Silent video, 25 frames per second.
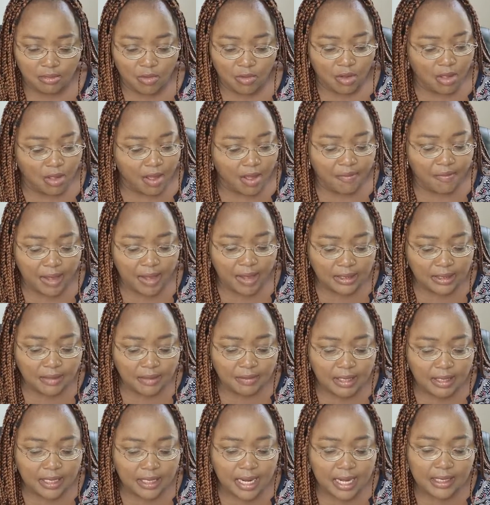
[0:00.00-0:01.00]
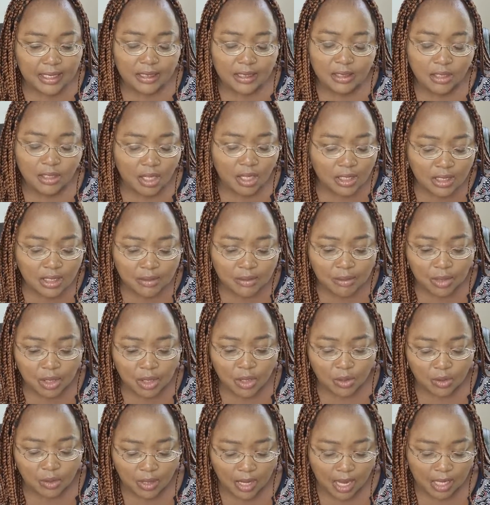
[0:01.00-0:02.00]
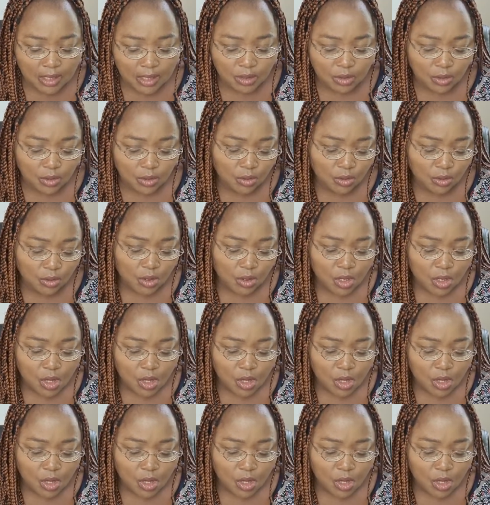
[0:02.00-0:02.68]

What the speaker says: Effectively, there's nothing more you can do,